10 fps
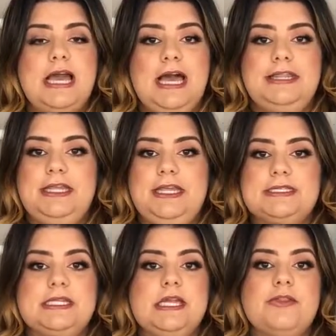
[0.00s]
I think
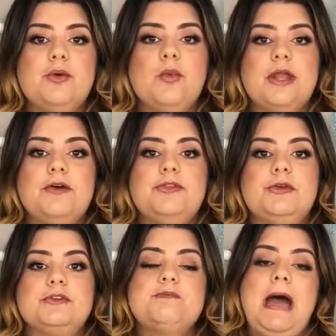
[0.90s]
it's another one of
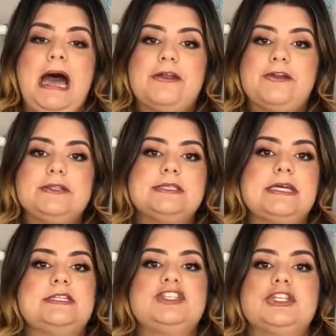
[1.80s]
those patterns
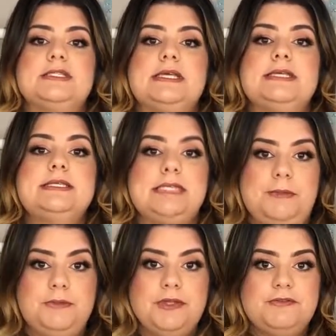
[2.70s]
that's just a
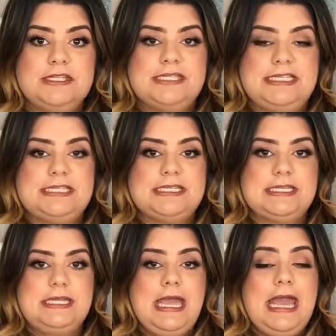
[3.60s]
staple of the
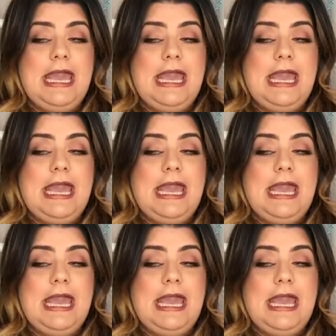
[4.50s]
season.